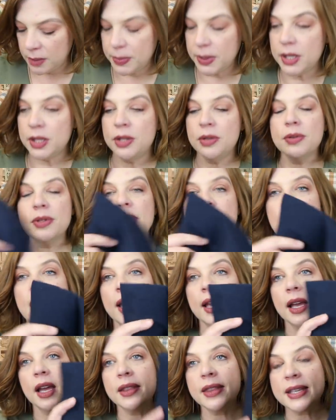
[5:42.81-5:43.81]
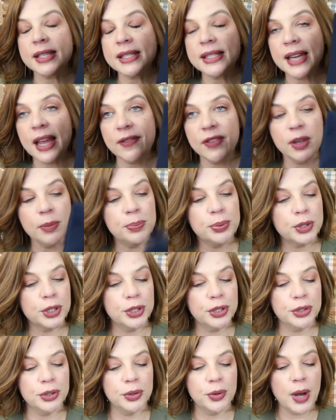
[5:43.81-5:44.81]
going to be using this navy
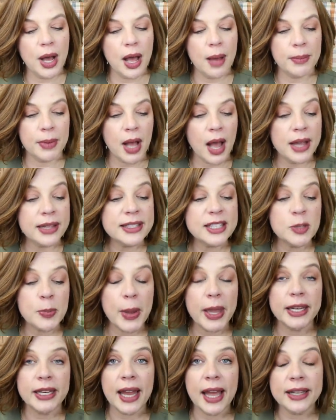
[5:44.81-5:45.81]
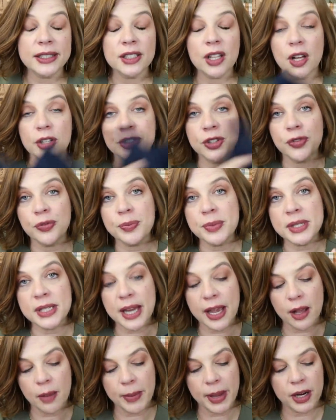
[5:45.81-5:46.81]
blue um, cotton spandex, also from
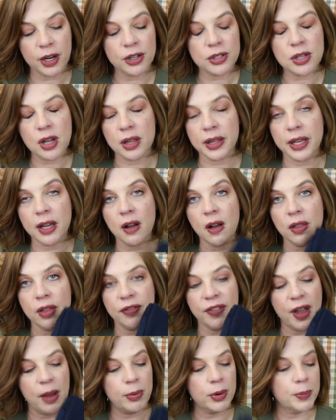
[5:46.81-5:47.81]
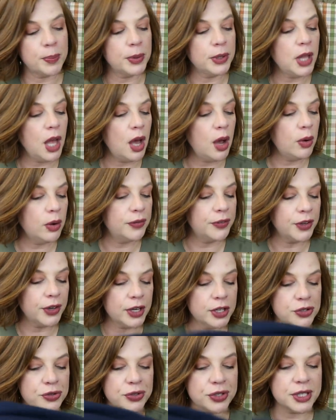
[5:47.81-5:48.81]
Stylemaker, so I'll link all the fabric below if
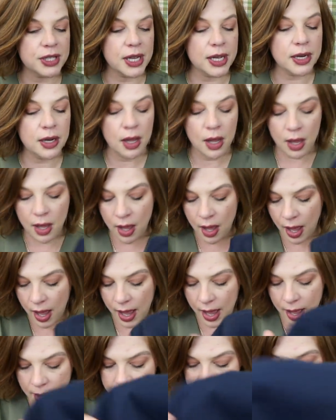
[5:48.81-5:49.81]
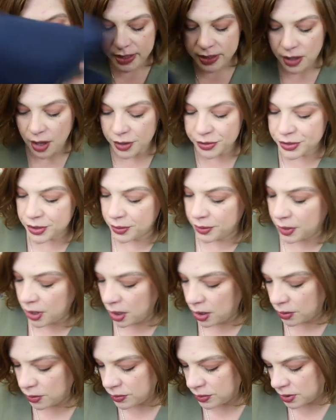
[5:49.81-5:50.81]
you're interested. Um, but this also
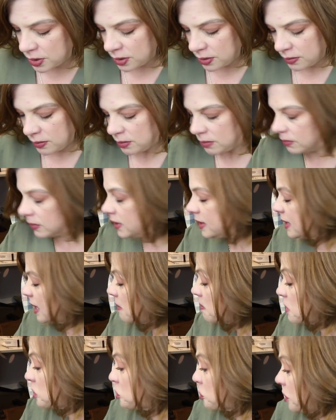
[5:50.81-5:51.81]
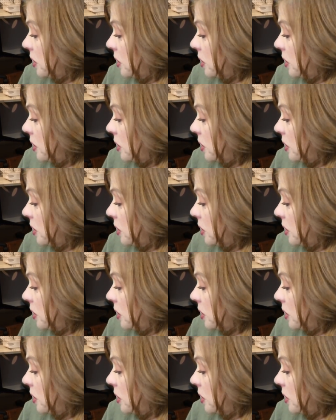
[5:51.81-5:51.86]
goes, let me set my